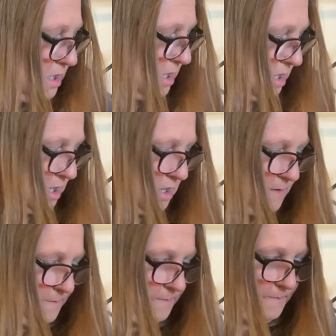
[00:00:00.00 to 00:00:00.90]

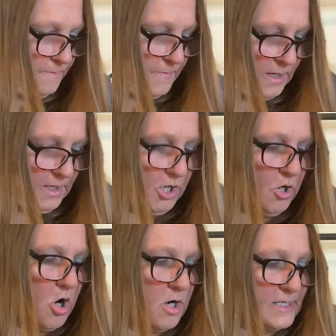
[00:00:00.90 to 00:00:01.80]
Um, and here
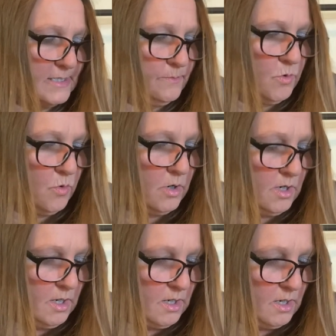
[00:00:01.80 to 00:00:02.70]
are some more
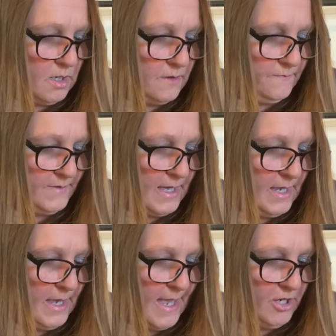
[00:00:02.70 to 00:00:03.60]
of
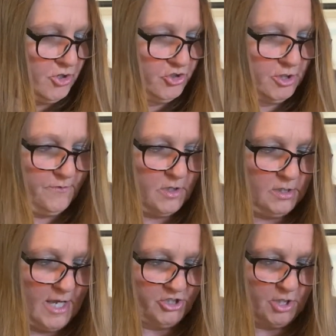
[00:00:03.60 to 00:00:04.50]
the handkerchief
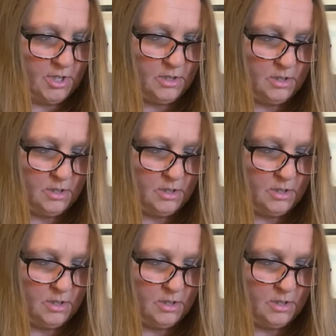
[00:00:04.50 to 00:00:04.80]
collection.